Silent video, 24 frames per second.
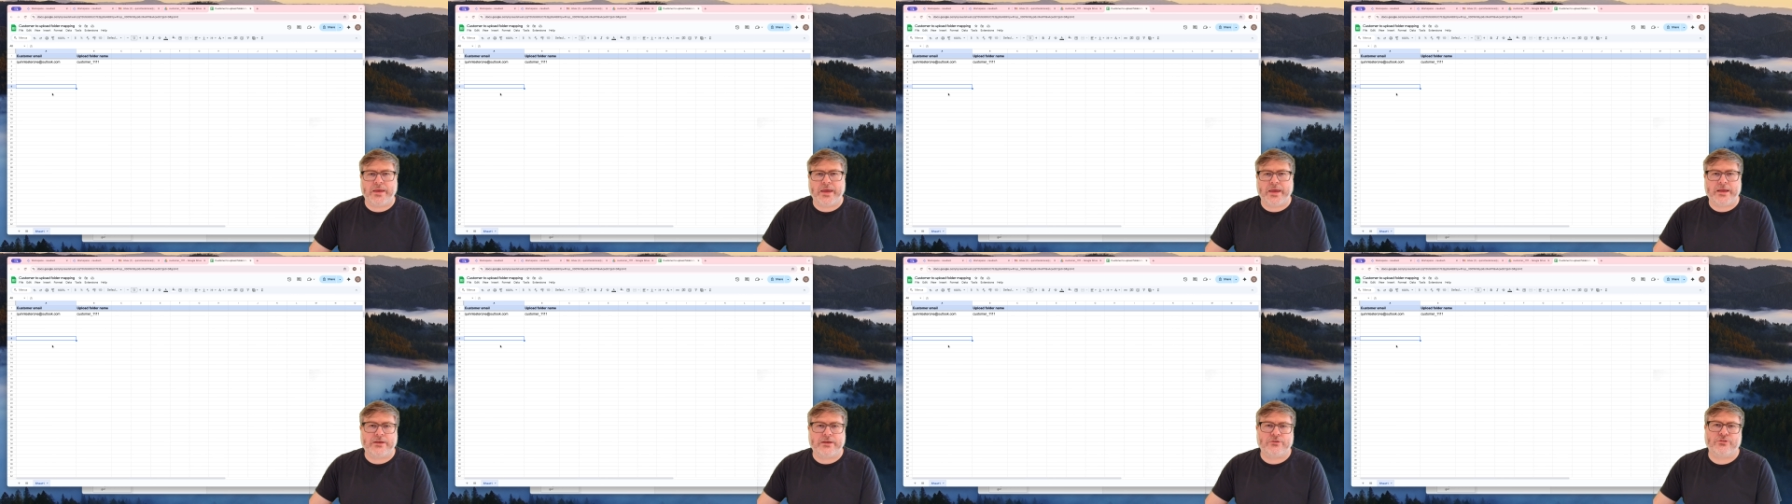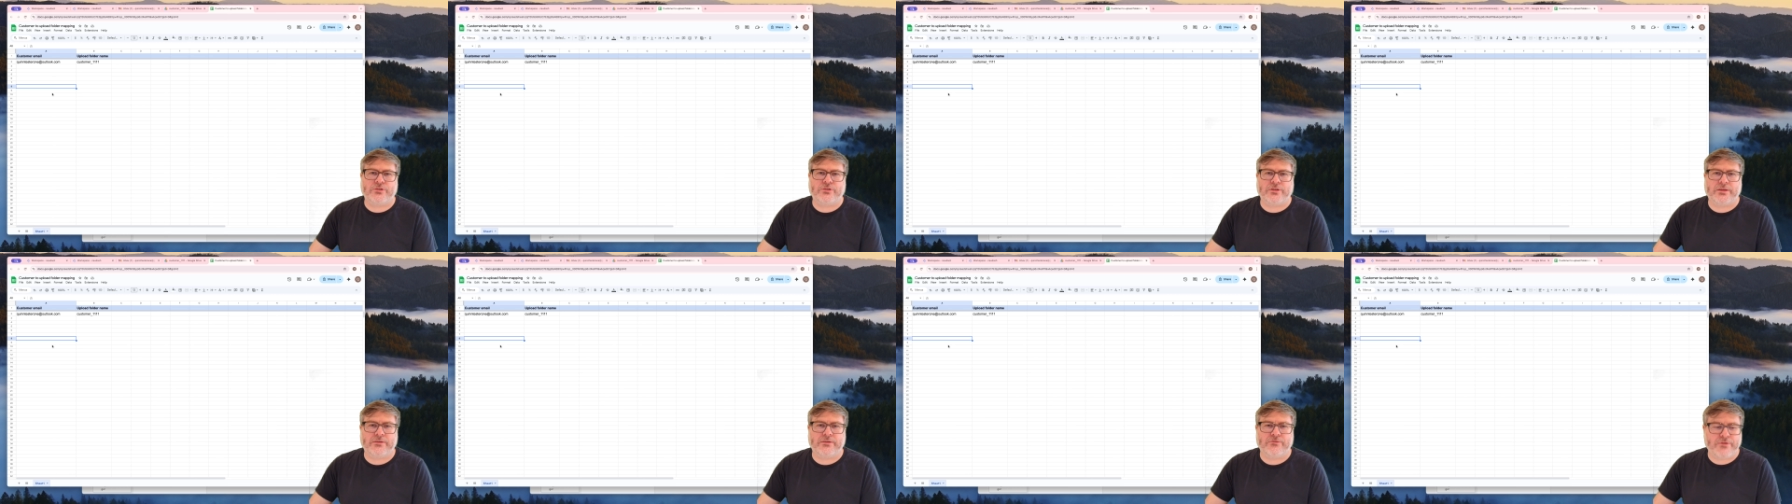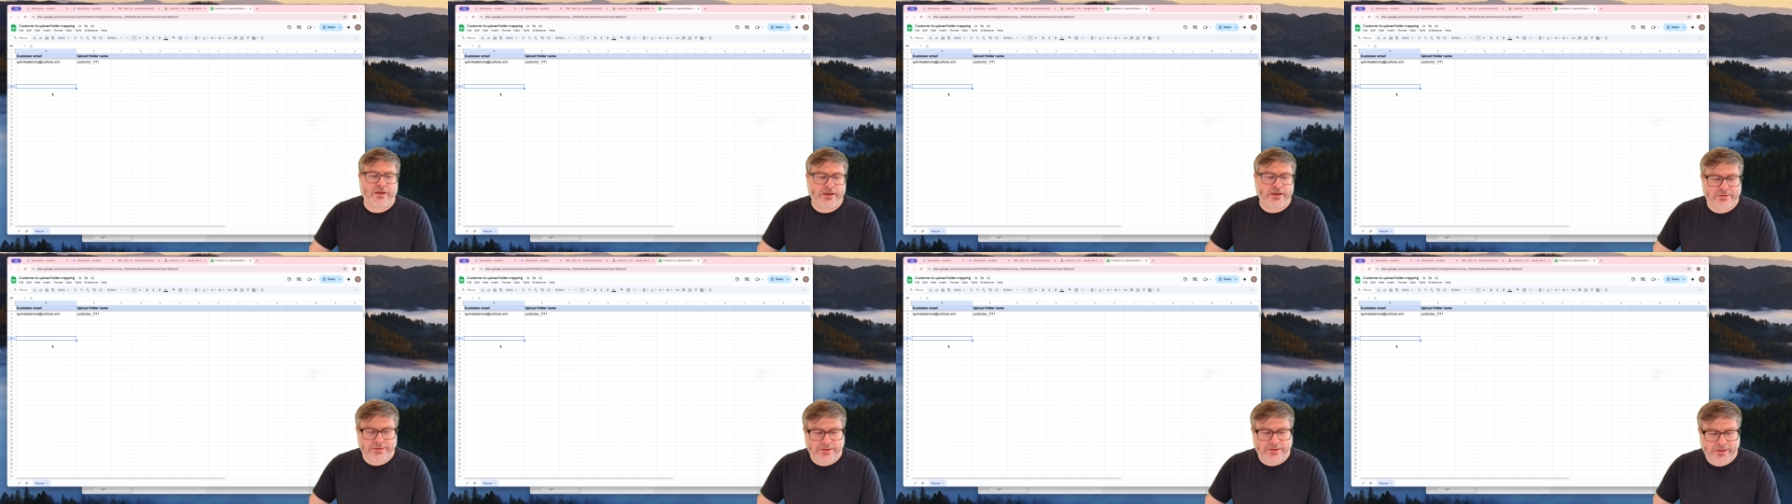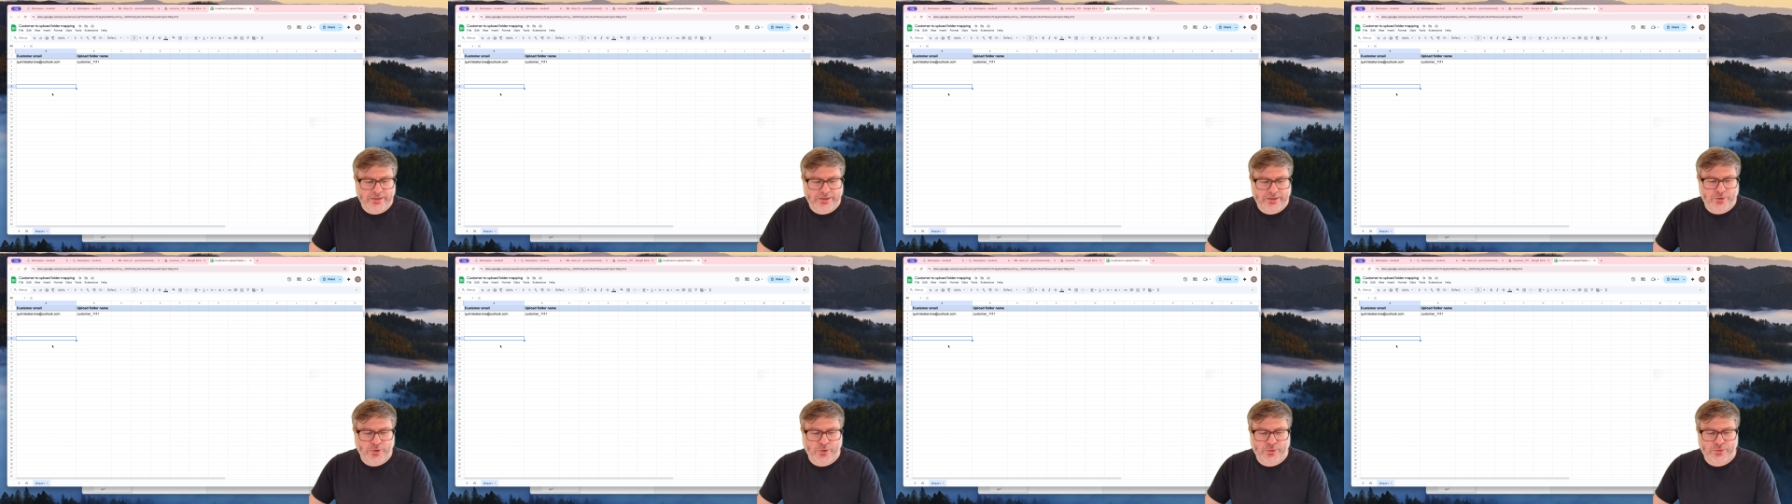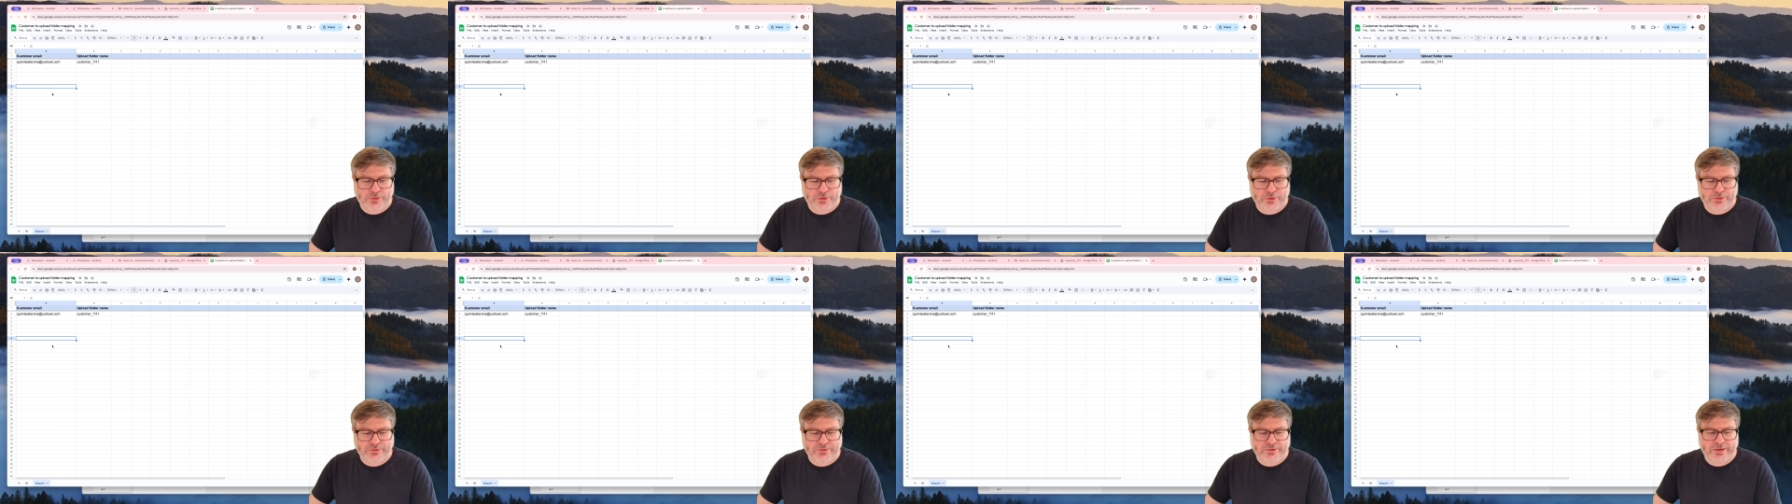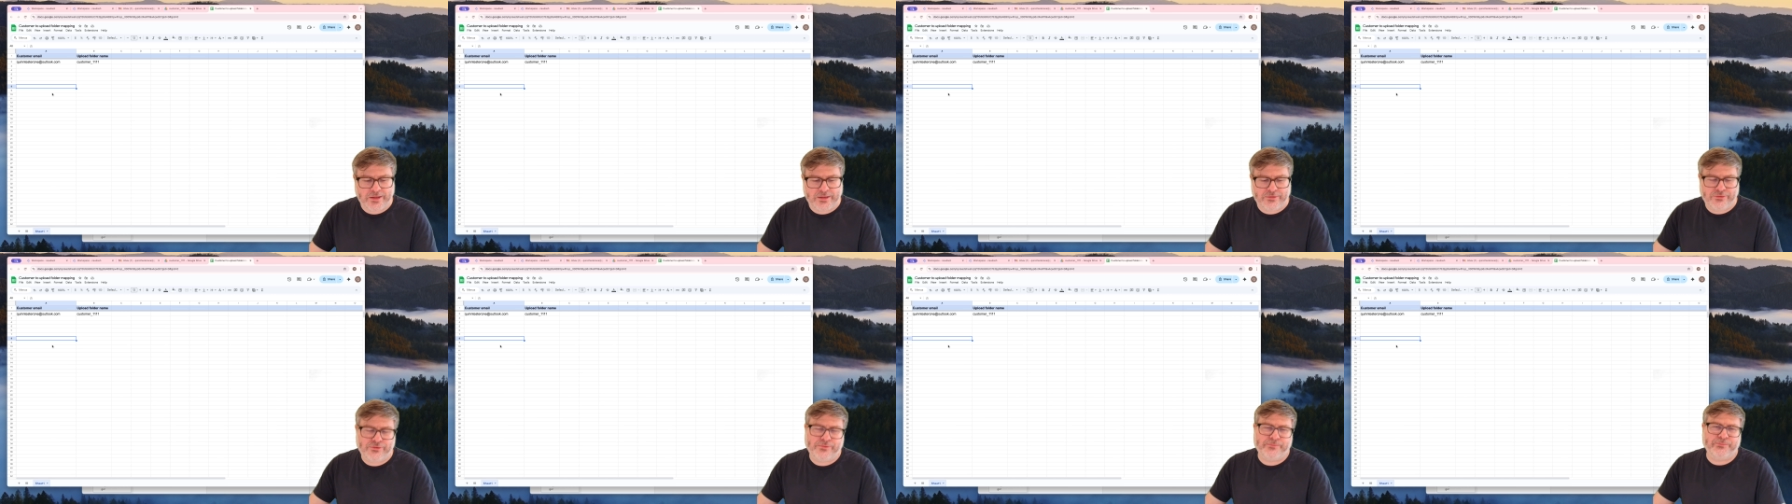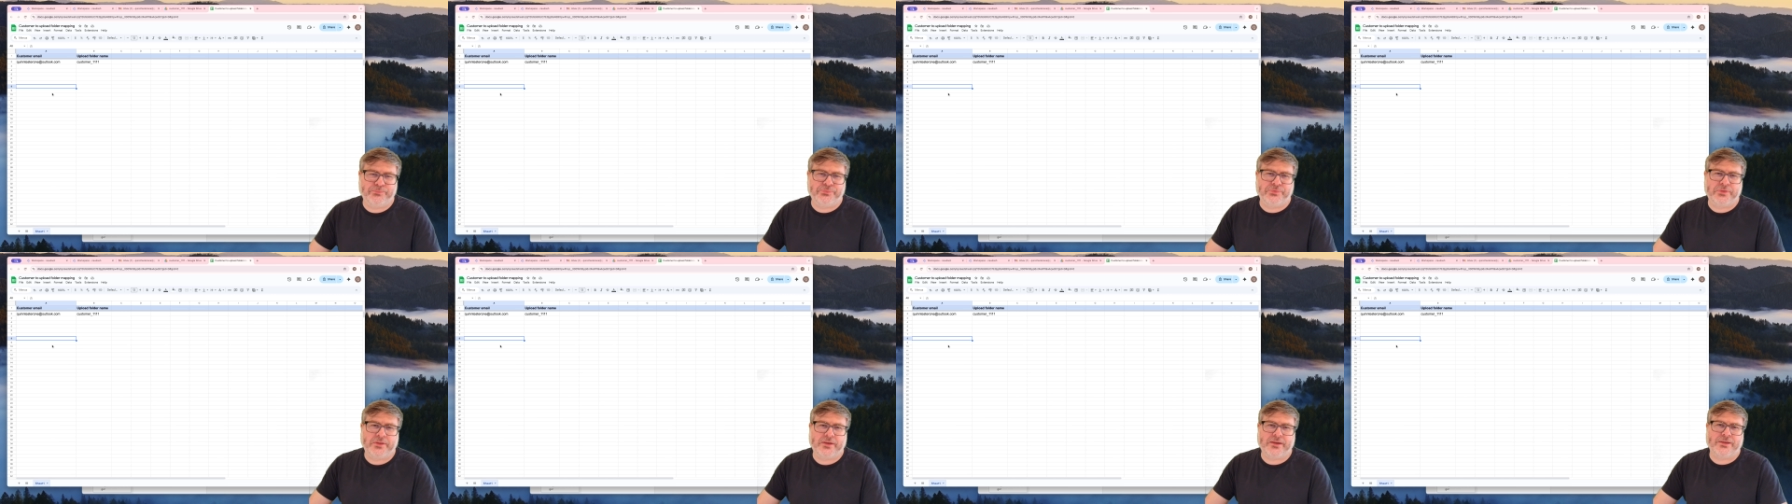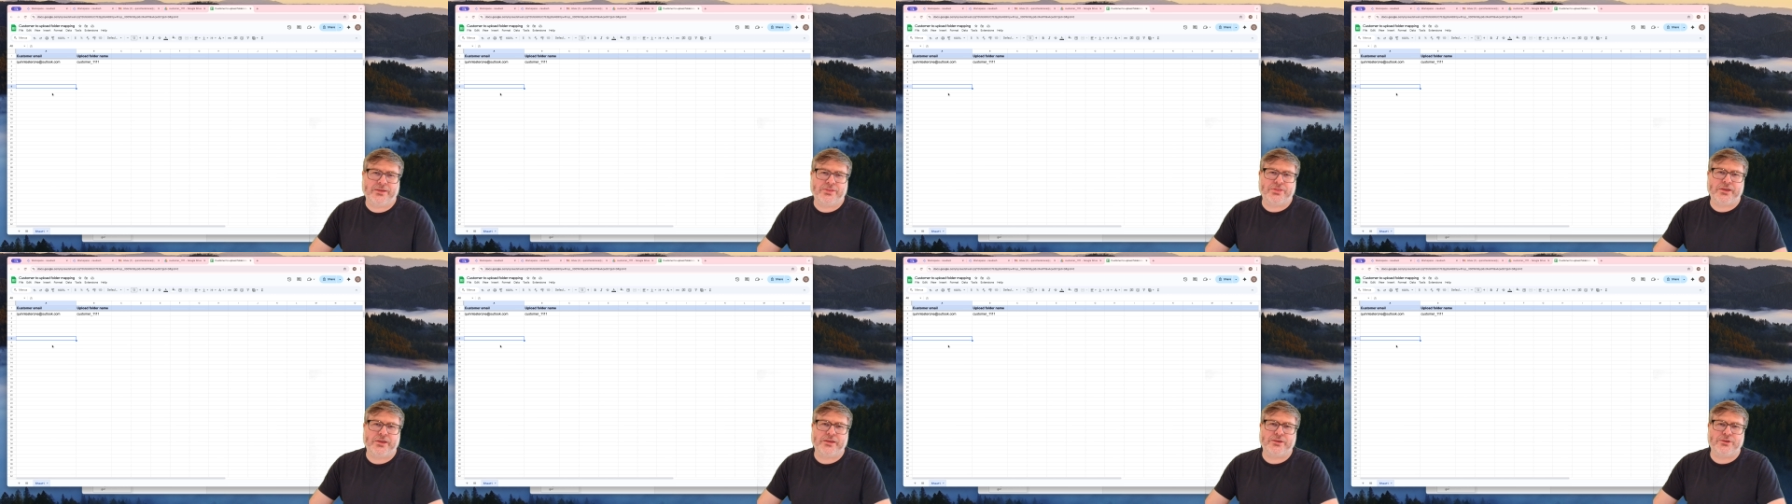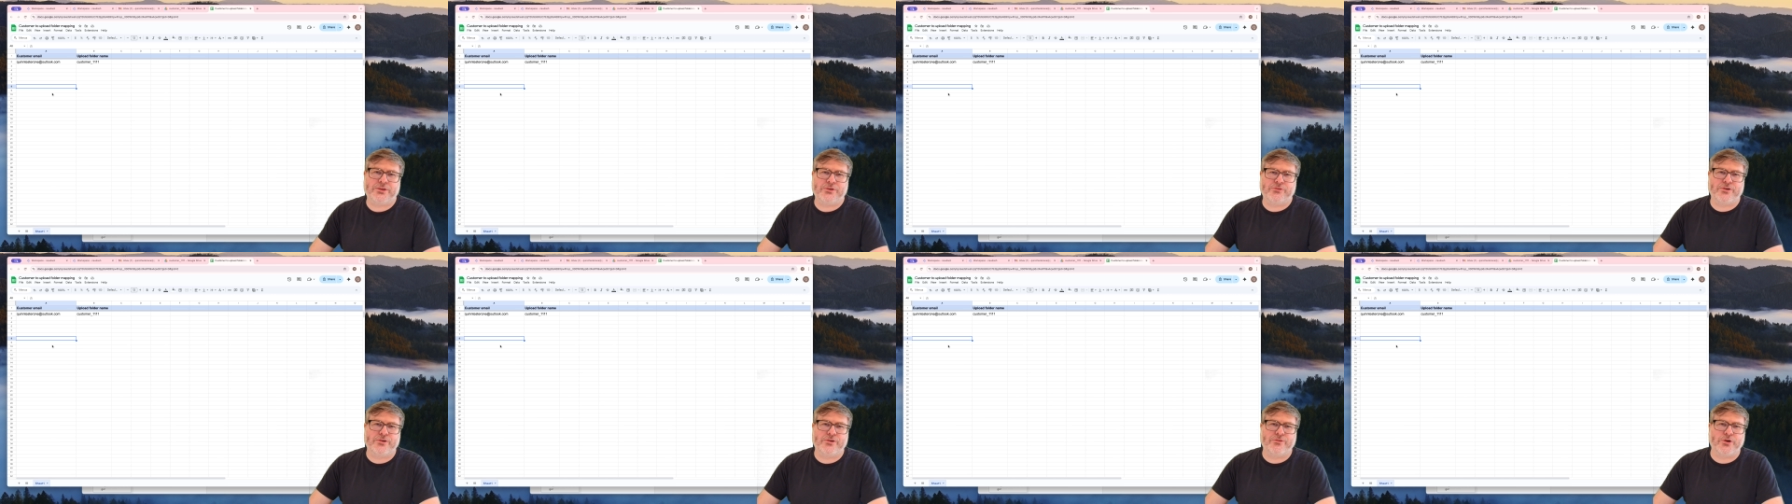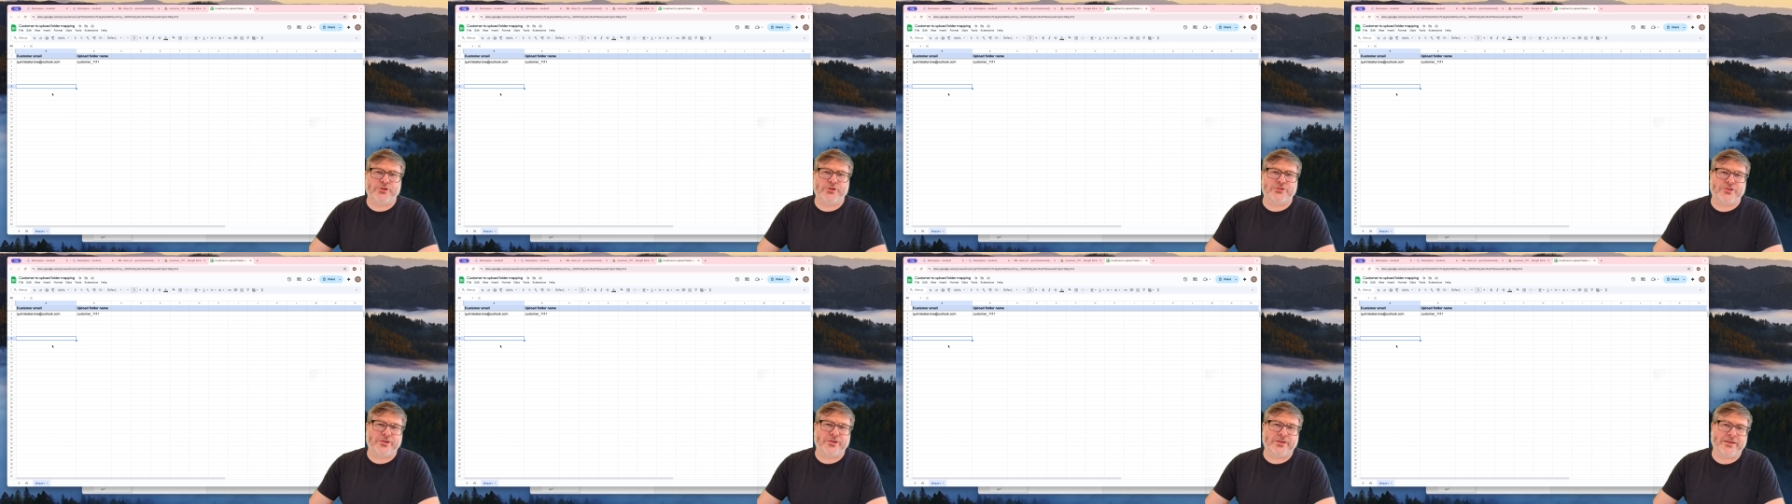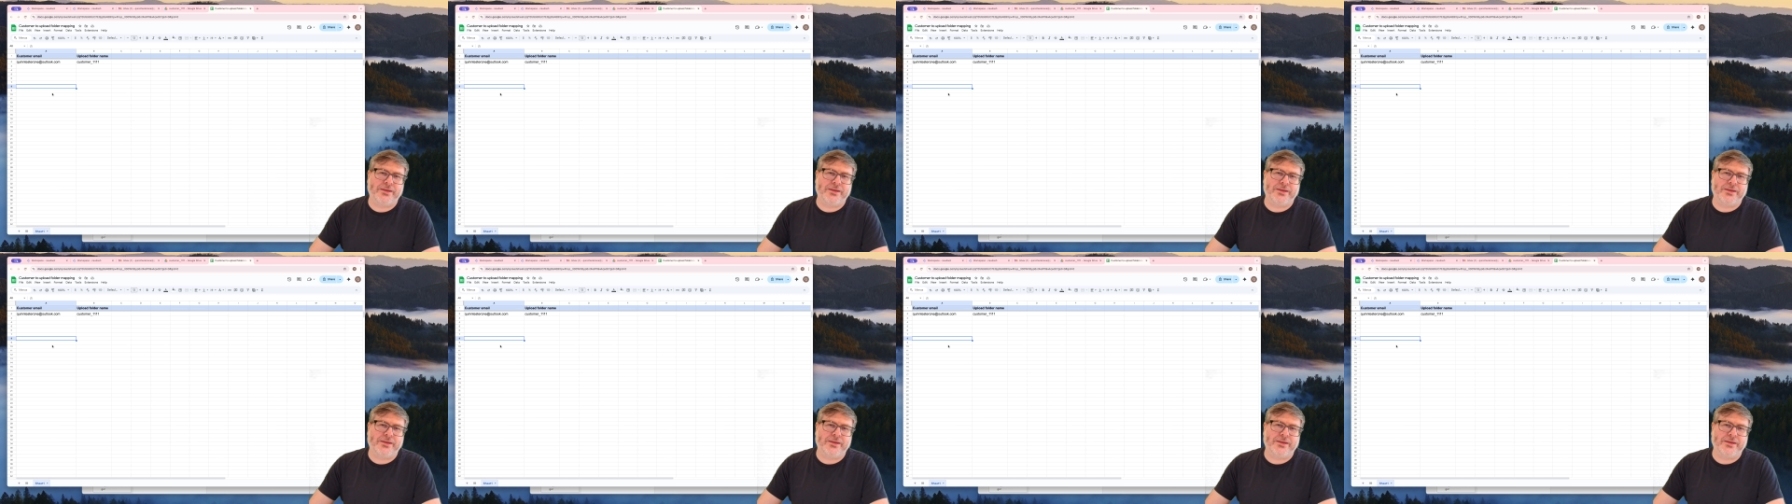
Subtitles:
actually writing any code yourself. Thank you for watching.